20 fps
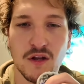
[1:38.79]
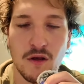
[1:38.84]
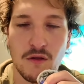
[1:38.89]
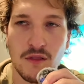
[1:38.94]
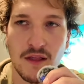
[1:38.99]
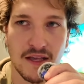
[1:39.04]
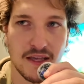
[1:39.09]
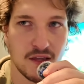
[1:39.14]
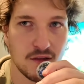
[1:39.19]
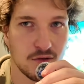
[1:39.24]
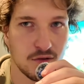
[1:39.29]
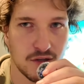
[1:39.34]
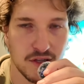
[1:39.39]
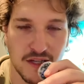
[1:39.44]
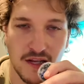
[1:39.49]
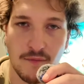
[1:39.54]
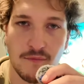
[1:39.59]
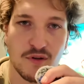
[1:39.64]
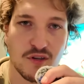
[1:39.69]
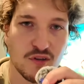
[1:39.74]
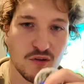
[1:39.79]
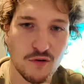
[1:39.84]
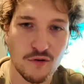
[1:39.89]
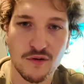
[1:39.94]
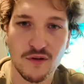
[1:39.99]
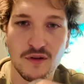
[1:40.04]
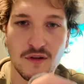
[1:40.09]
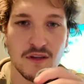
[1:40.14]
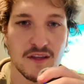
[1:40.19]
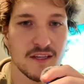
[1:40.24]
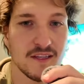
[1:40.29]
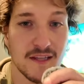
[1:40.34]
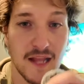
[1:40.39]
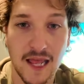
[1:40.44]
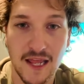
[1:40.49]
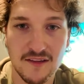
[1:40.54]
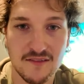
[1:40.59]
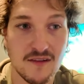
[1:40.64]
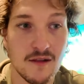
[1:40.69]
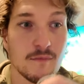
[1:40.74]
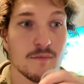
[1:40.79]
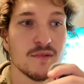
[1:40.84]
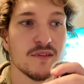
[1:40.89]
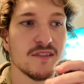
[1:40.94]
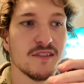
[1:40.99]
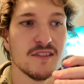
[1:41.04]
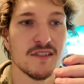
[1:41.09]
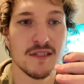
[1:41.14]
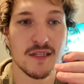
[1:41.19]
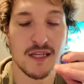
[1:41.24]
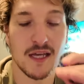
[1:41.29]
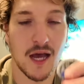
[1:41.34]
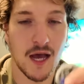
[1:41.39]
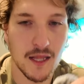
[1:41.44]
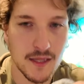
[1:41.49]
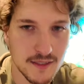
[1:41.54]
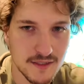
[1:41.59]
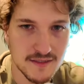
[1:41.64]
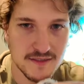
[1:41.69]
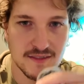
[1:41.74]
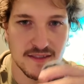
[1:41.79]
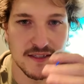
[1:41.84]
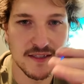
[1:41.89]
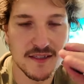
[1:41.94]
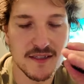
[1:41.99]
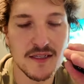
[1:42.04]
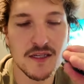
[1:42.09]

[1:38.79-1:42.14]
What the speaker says: like you look at number two, you look at the dance numbers, the colours,